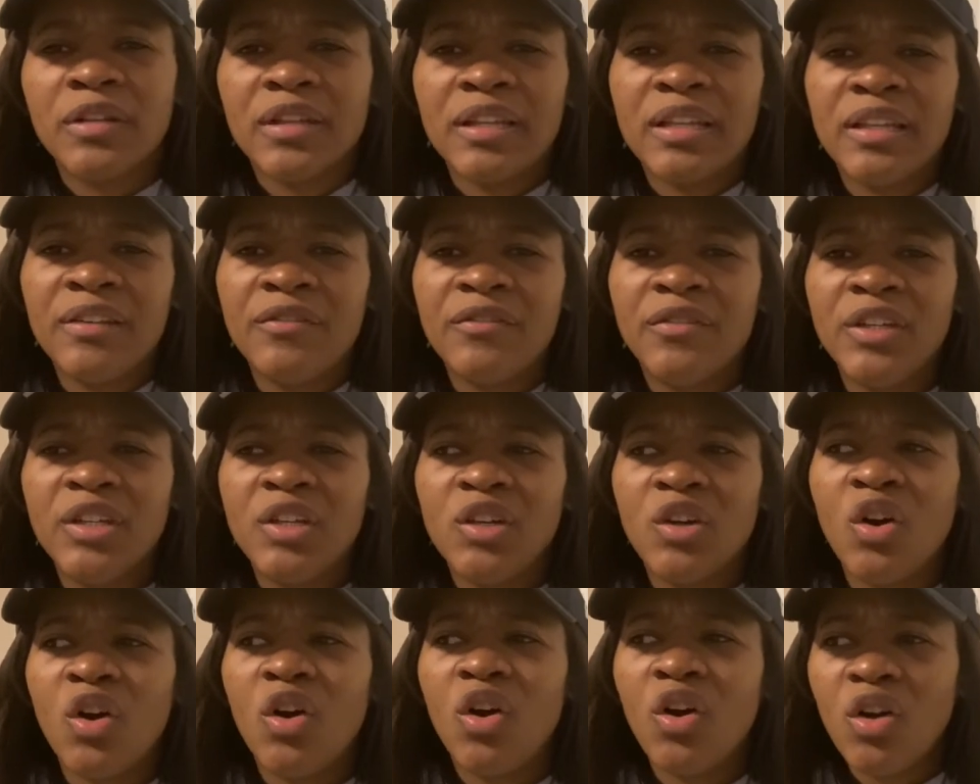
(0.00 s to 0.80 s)
and if he
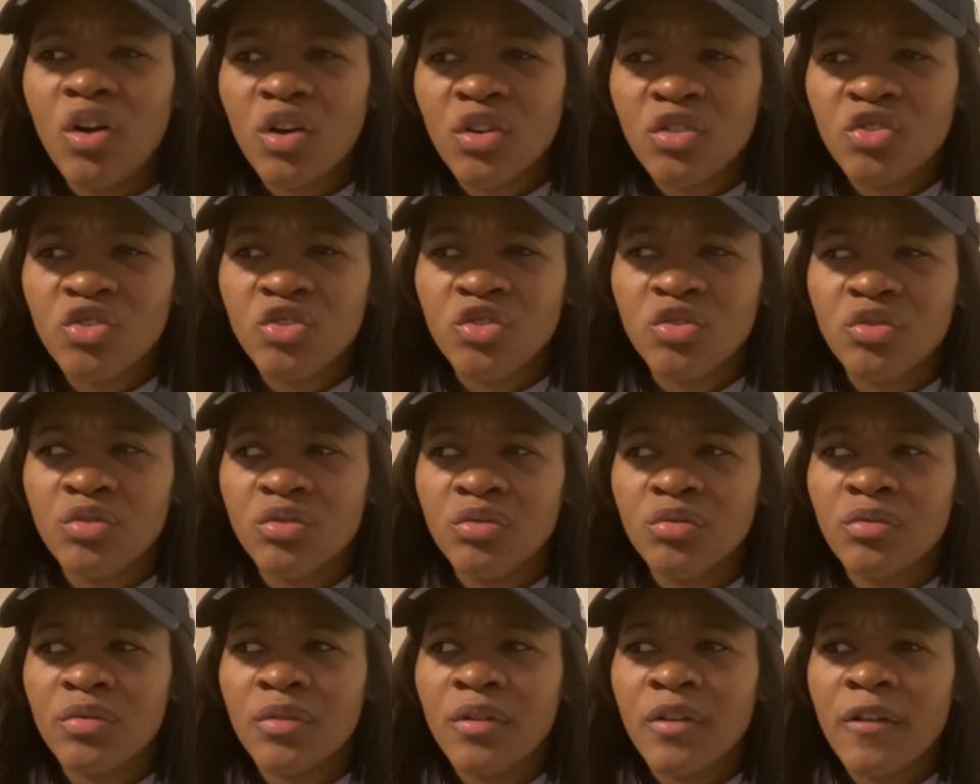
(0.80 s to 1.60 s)
called you
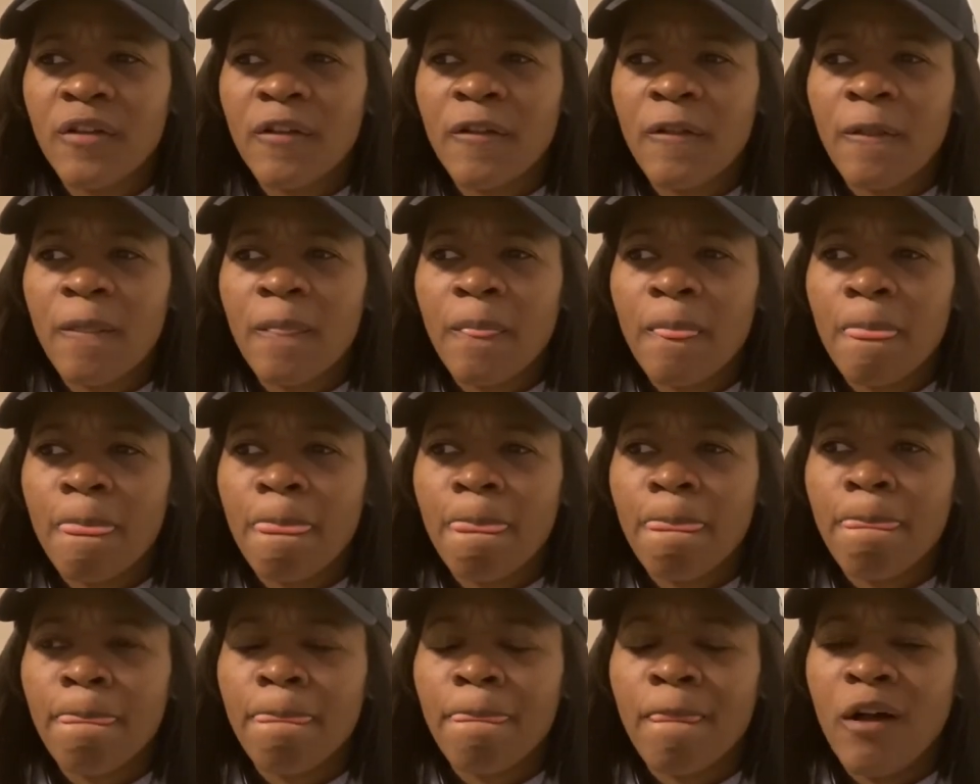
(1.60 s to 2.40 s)

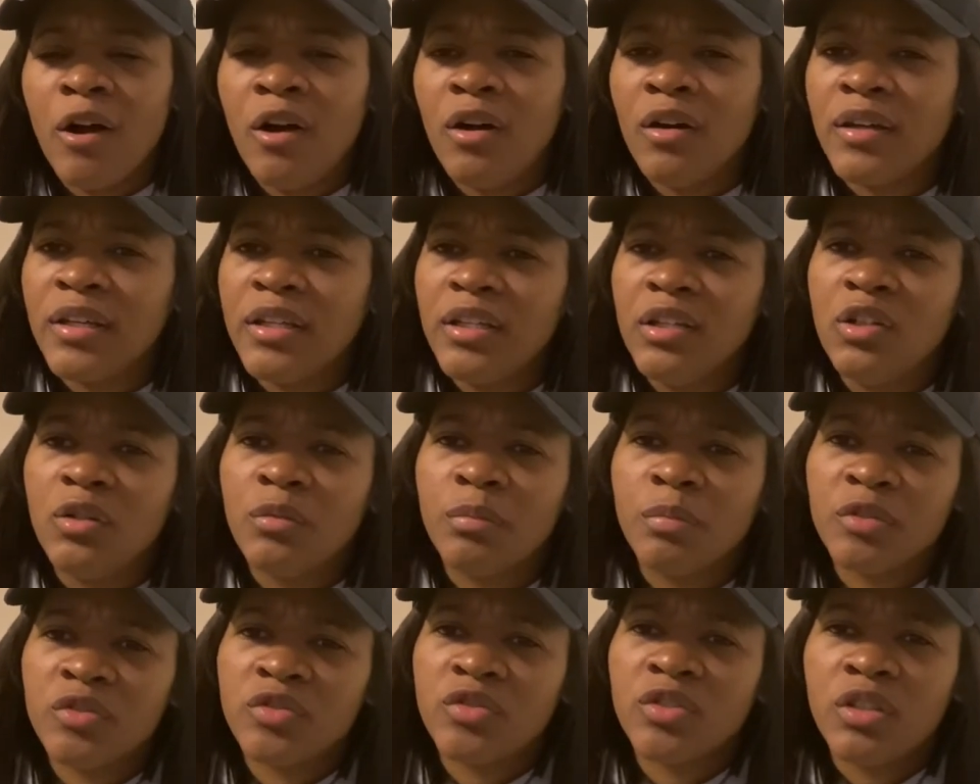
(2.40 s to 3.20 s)
oh he gonna
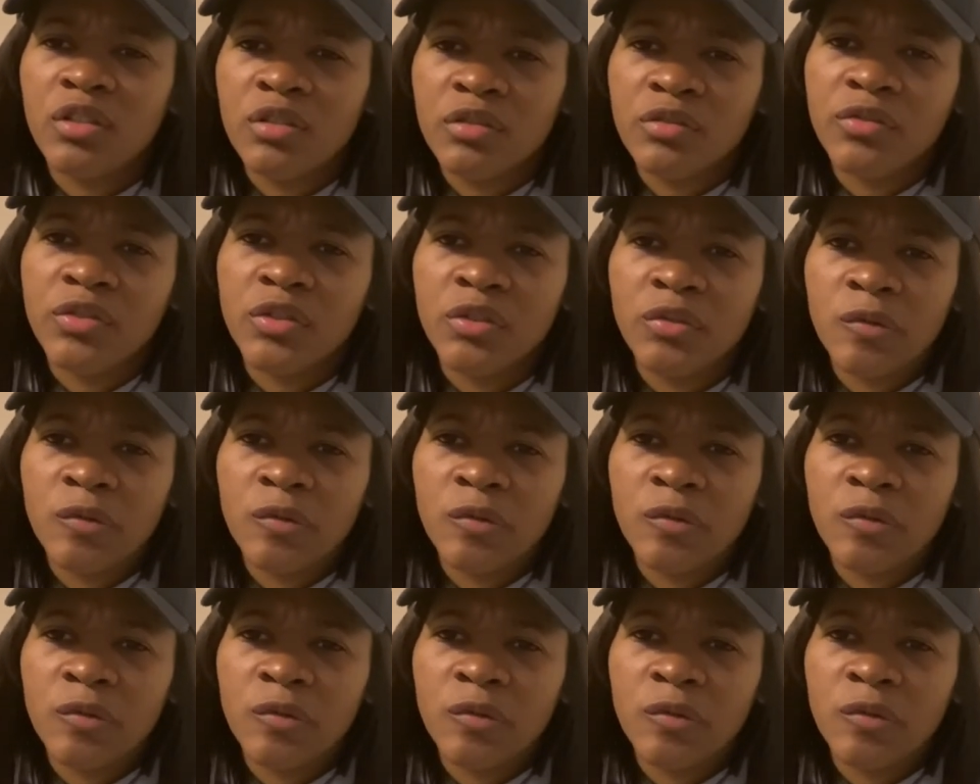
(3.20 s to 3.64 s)
preserve you